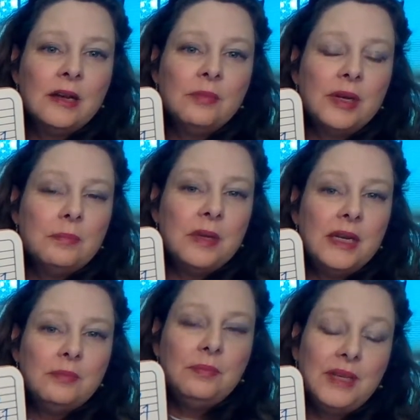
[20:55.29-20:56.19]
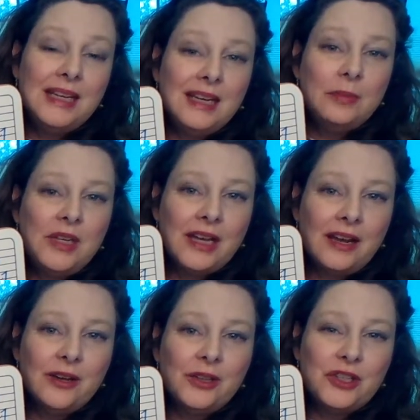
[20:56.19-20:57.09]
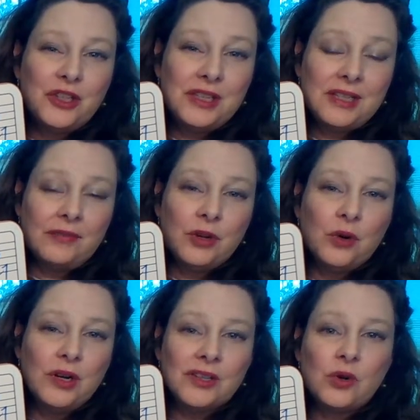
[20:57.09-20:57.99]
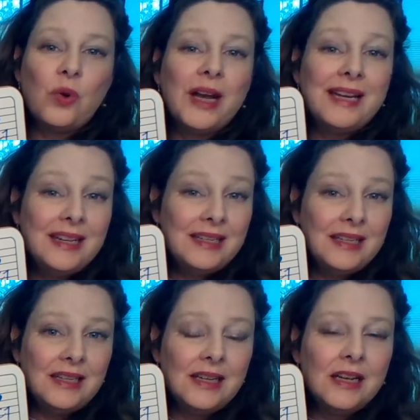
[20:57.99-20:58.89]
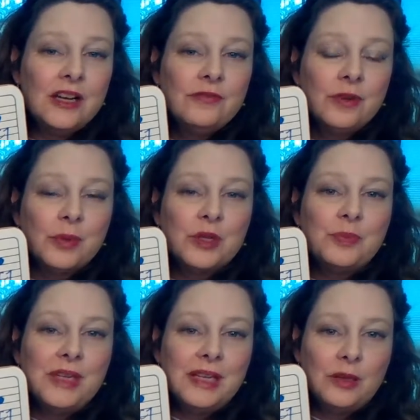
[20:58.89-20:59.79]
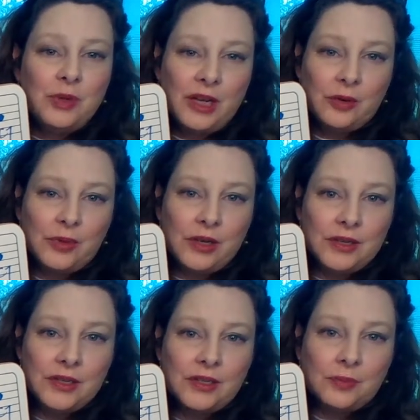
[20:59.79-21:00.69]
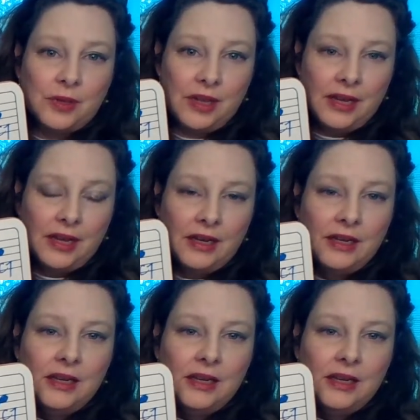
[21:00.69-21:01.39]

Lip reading: But in beginning piano, the G7 chord is quite easy for most beginning piano players to play.